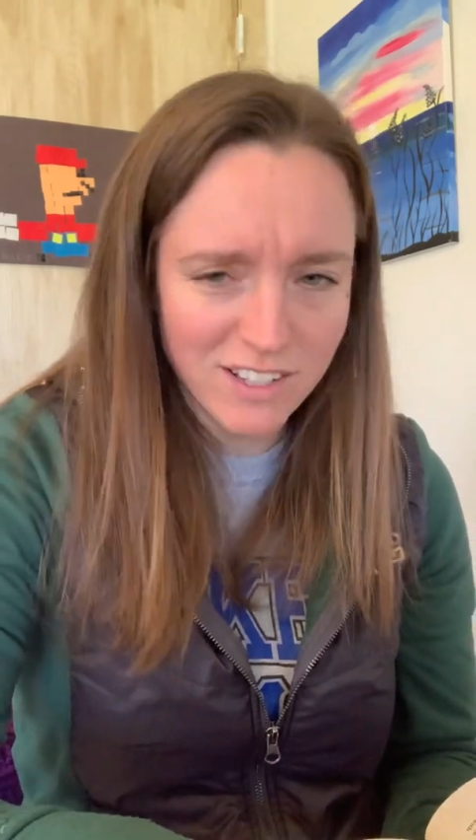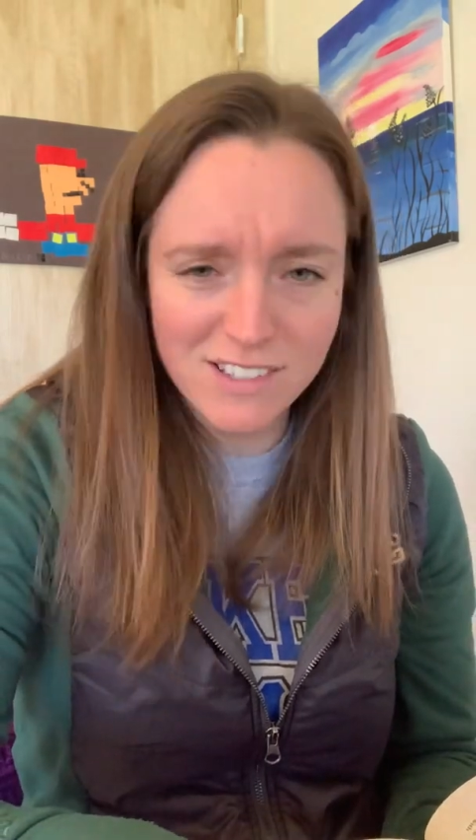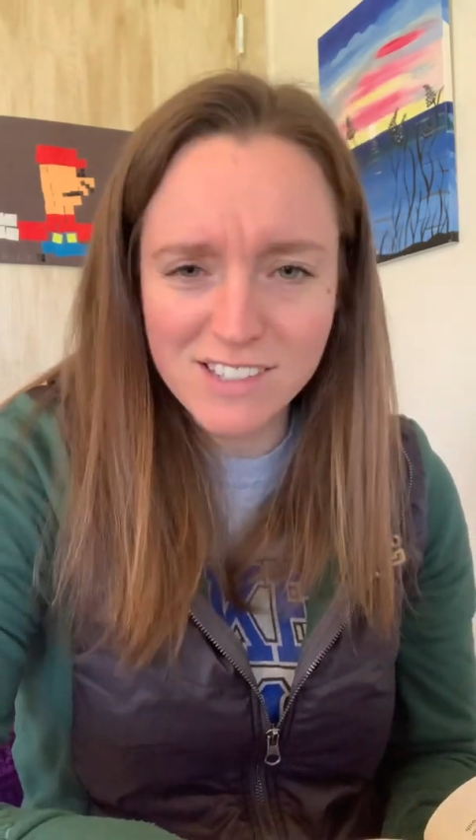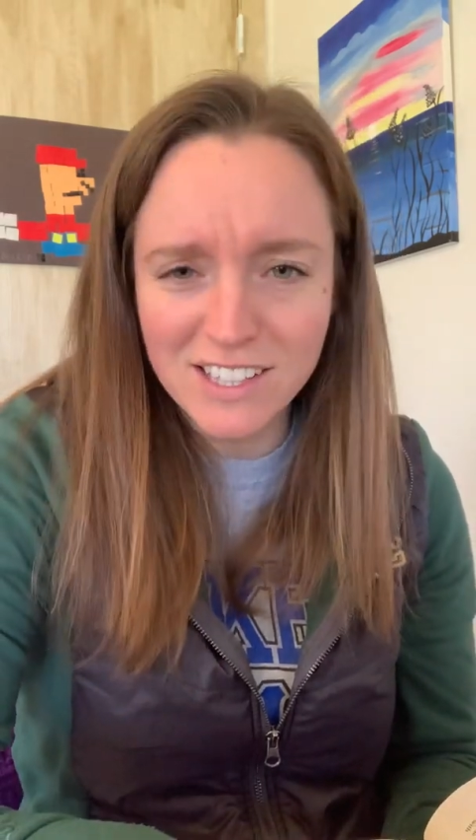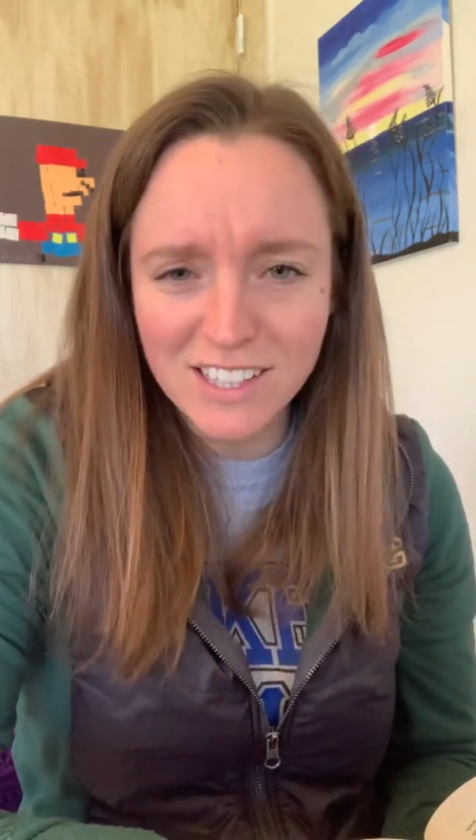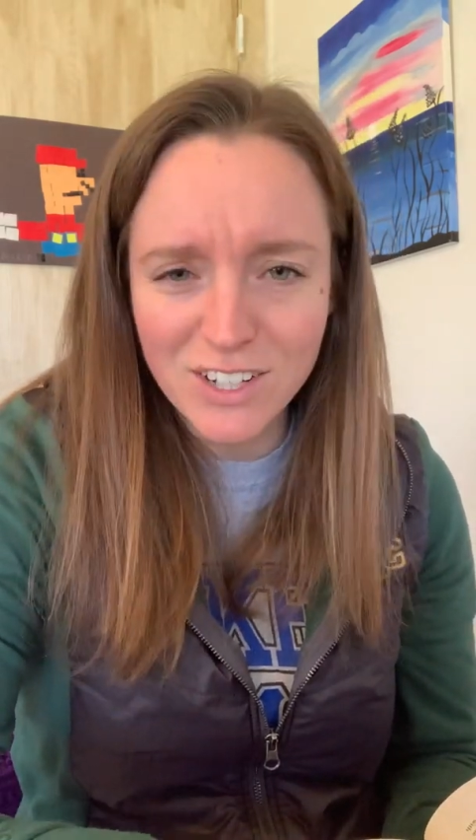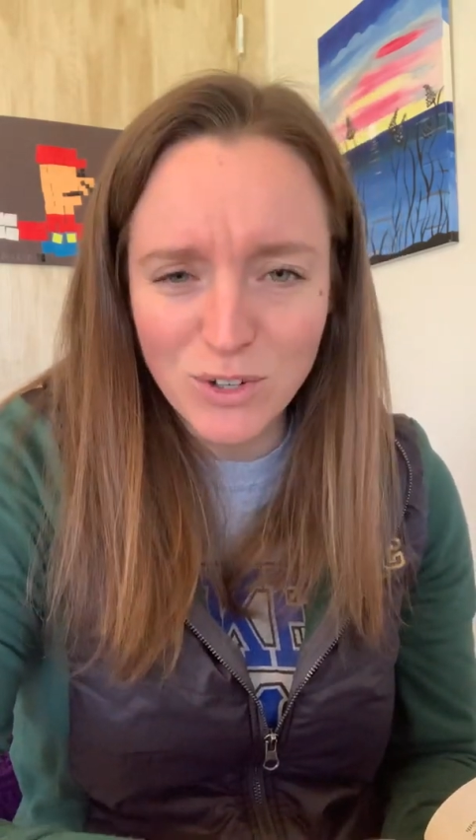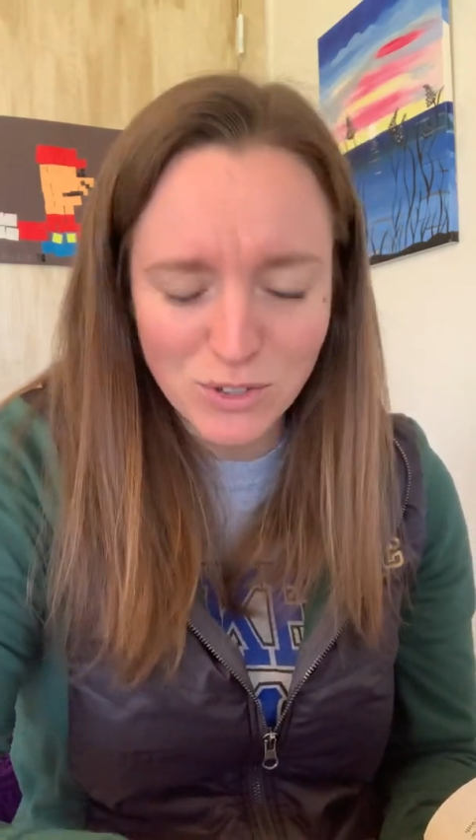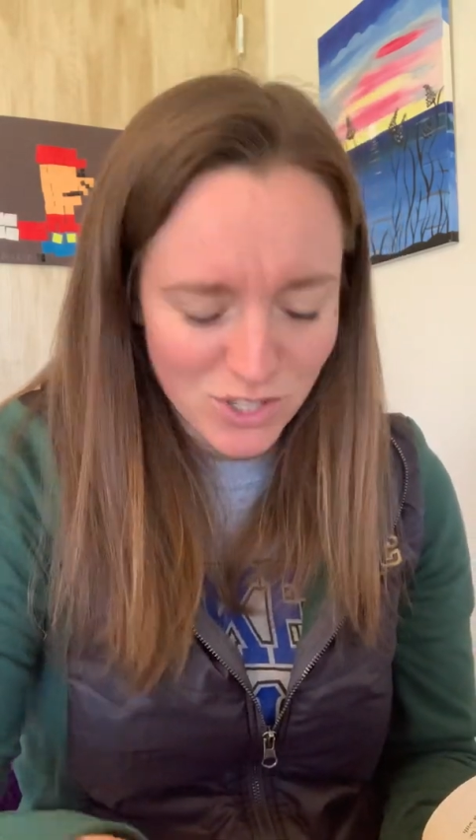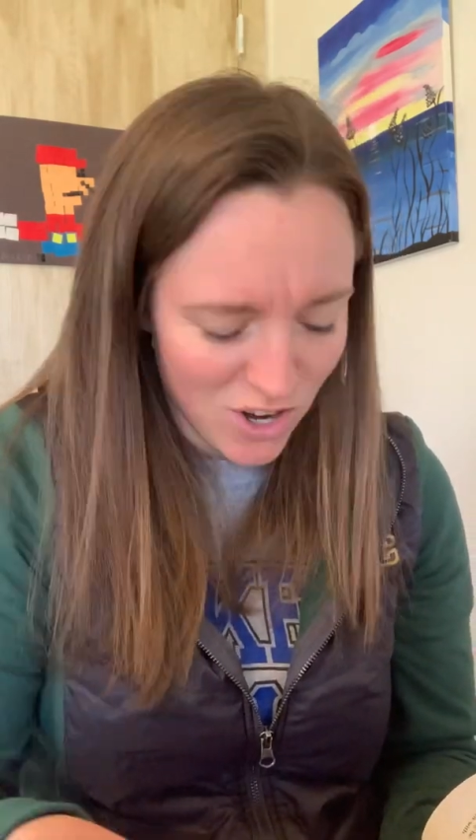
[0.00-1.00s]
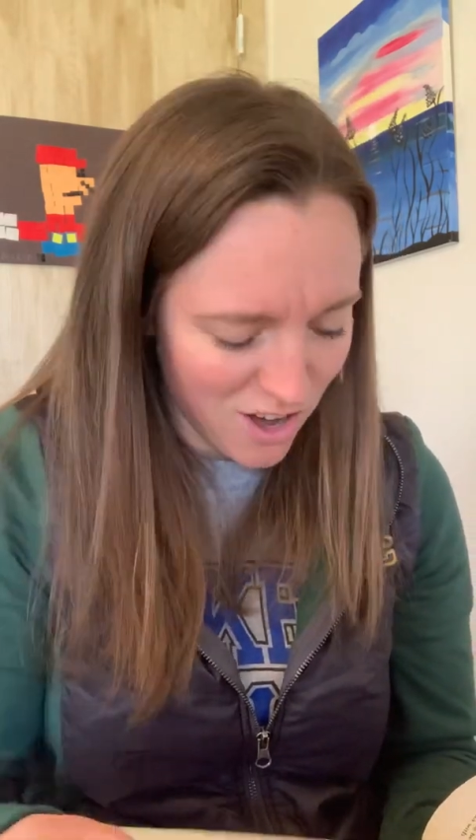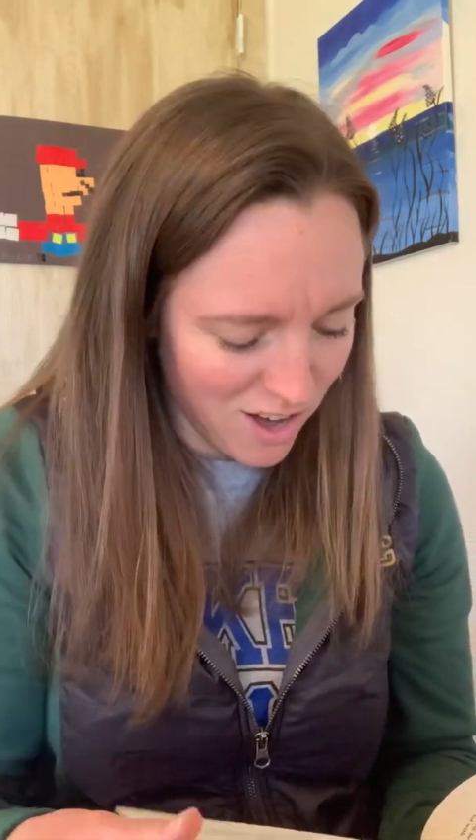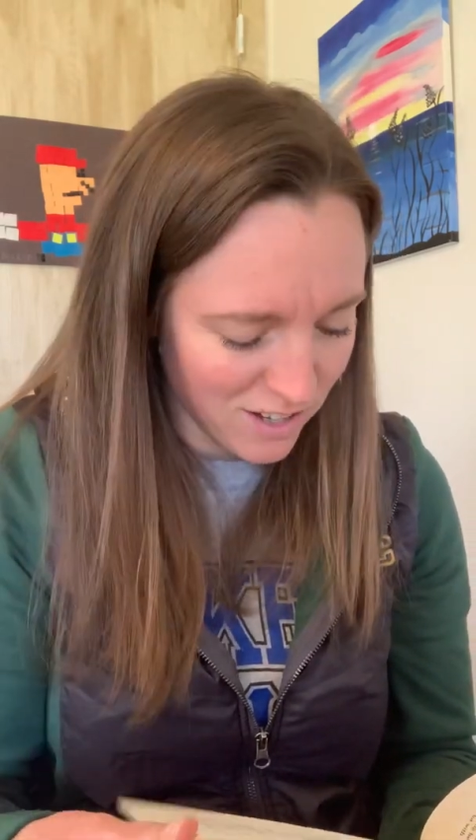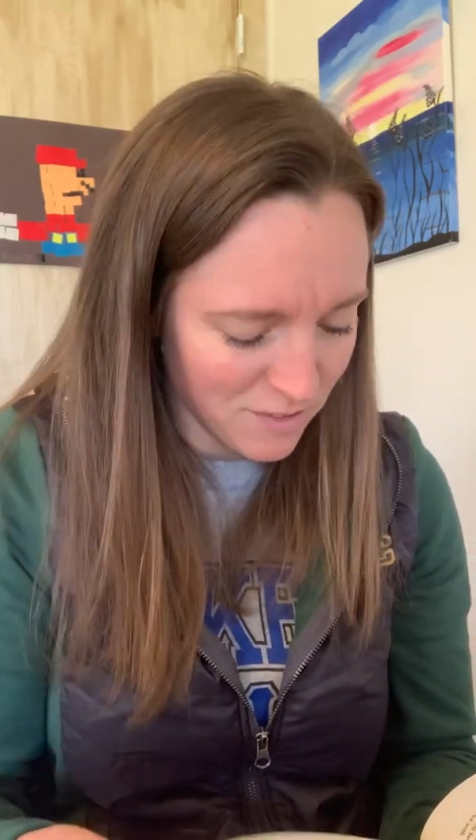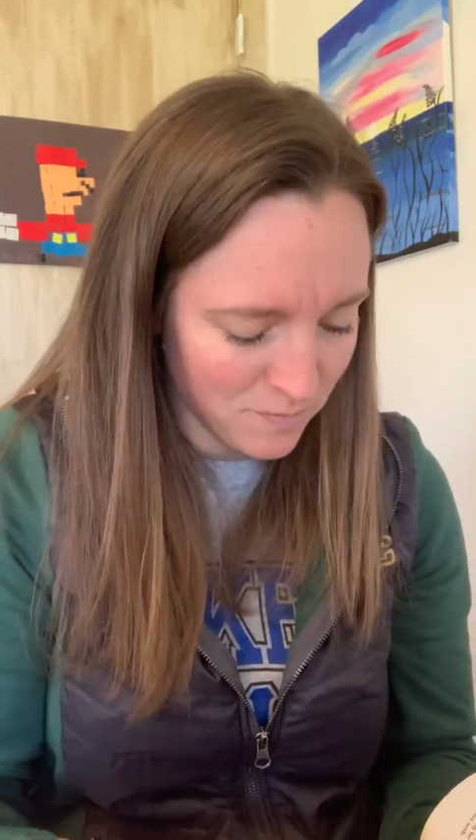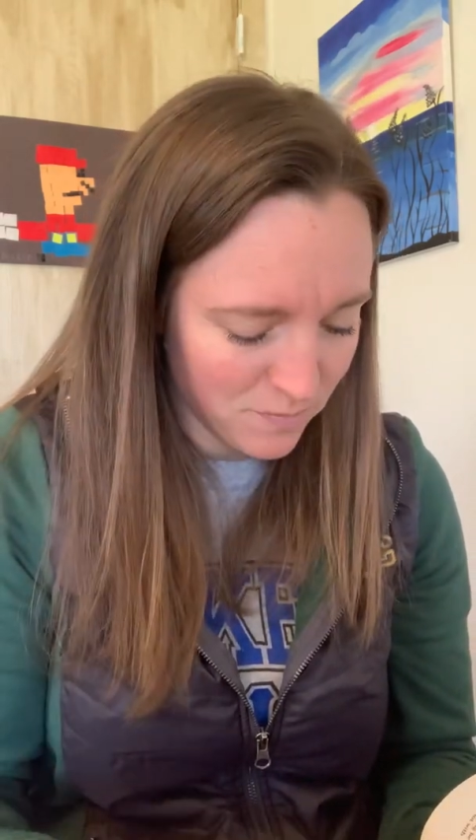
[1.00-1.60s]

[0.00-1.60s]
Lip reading: silly old dog?"